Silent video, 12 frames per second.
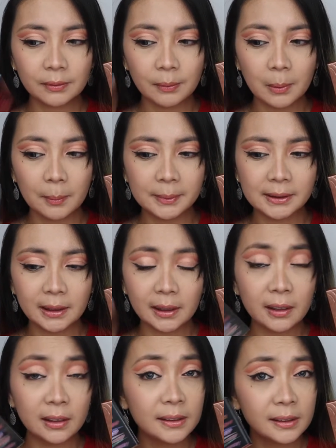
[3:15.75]
if I'm not mistaken. I
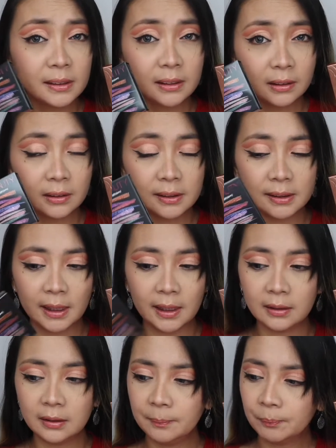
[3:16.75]
think this is still a
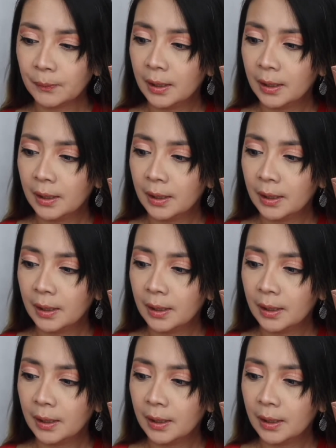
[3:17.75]
sale.